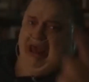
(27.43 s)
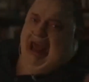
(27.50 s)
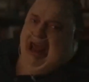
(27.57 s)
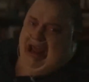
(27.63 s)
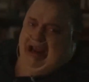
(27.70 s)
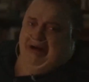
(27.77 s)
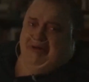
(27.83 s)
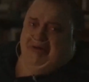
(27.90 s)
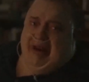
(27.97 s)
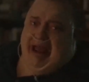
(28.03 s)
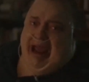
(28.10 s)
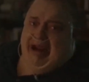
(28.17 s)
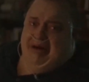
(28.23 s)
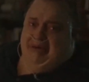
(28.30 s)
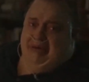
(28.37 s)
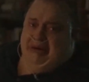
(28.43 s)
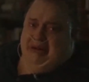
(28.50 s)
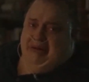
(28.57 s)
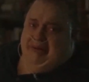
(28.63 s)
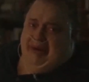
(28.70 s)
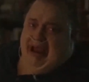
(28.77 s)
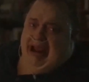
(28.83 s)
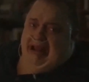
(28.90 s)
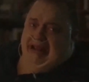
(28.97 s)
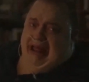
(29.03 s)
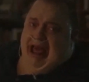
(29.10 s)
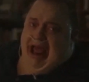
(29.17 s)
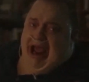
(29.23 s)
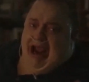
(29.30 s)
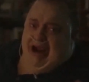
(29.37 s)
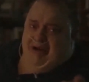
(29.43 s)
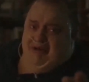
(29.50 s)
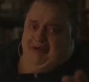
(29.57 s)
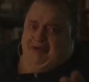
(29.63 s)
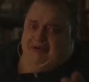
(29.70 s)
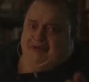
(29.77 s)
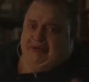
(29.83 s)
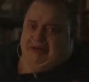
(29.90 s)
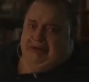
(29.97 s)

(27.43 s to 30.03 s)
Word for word: thing right with my life.